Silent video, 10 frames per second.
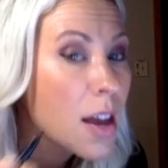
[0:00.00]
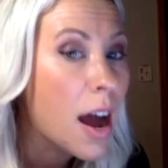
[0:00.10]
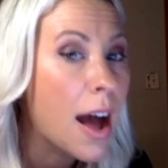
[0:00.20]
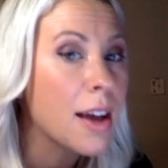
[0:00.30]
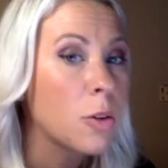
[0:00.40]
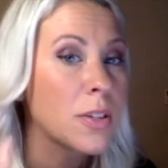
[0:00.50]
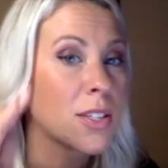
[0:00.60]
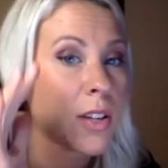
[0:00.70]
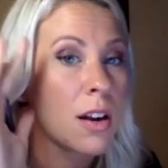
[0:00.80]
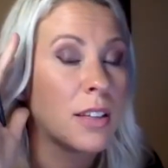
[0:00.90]
I always
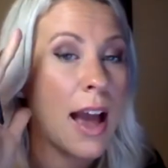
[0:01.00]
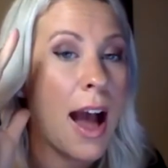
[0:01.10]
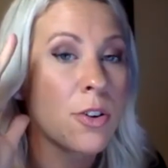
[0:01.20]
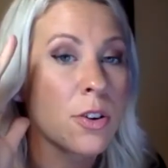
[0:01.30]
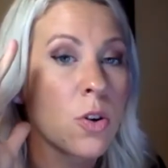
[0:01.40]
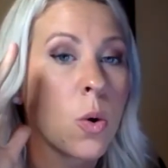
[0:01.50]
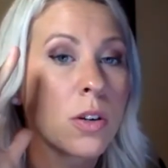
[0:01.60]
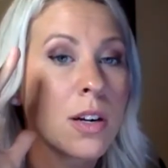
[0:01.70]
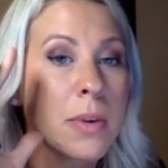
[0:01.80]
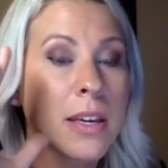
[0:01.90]
start on the outer
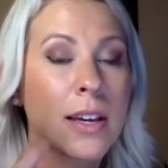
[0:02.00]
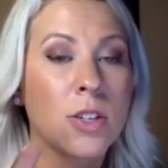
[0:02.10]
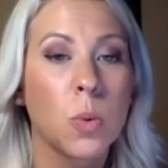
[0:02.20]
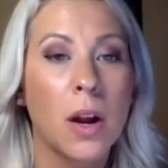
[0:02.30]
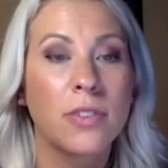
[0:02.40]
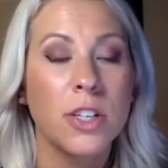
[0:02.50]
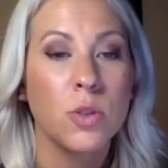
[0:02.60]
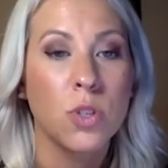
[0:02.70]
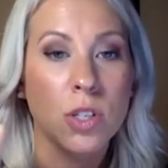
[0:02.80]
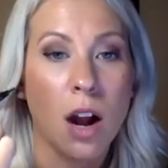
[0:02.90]
corner because wherever
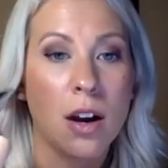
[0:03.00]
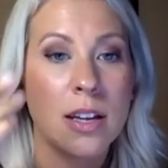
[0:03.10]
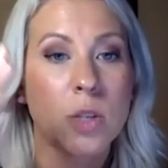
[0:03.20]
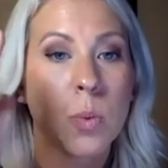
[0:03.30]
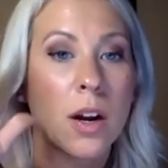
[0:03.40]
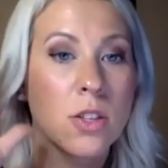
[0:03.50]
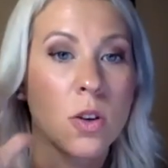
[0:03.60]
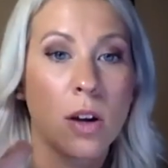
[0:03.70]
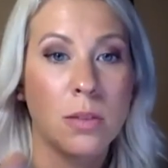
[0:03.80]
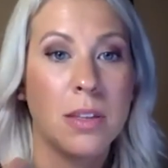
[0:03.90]
you start is where it's
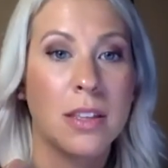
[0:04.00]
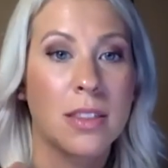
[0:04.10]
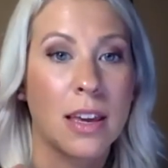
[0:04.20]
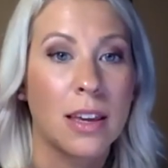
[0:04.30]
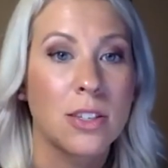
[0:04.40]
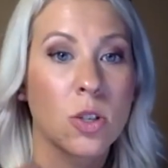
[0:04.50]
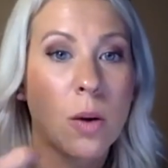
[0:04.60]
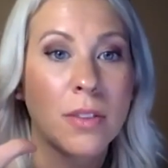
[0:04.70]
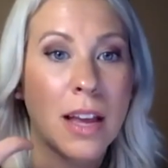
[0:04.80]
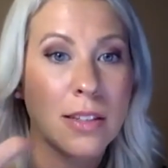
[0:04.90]
going to be the thickest. So I
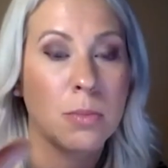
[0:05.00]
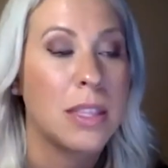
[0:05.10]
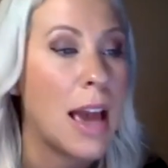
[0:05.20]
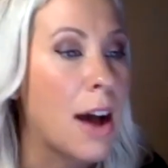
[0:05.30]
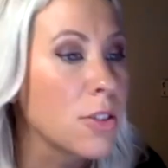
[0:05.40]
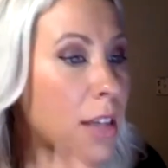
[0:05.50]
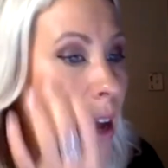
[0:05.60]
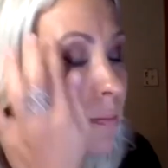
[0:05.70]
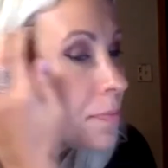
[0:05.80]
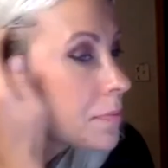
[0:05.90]
want that to be the
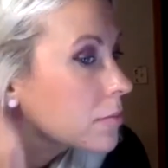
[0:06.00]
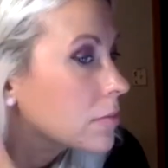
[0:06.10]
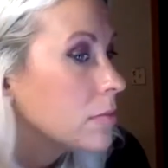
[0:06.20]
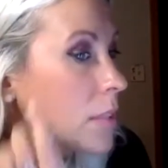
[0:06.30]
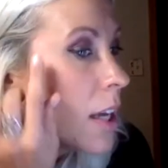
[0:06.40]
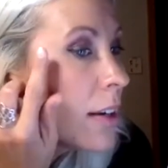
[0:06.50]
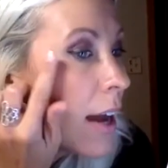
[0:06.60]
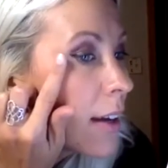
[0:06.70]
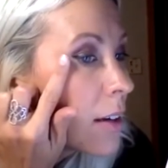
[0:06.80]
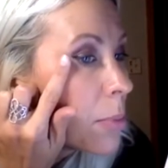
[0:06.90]
outside. And
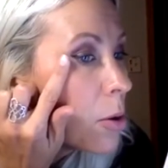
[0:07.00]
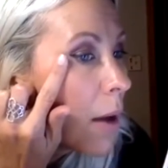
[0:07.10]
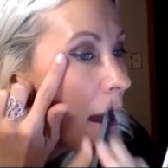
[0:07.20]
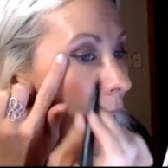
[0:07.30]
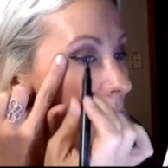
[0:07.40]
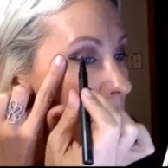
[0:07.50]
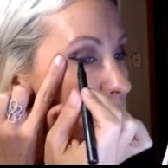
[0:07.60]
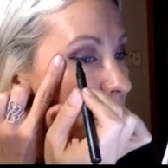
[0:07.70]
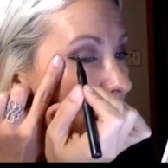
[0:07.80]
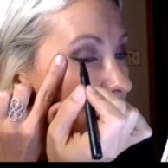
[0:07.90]
I kind of pull my eye up
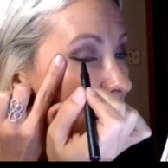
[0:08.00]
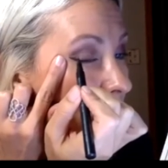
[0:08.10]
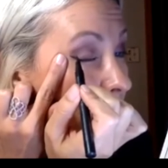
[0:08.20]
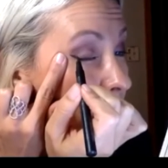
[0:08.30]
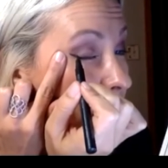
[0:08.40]
gently.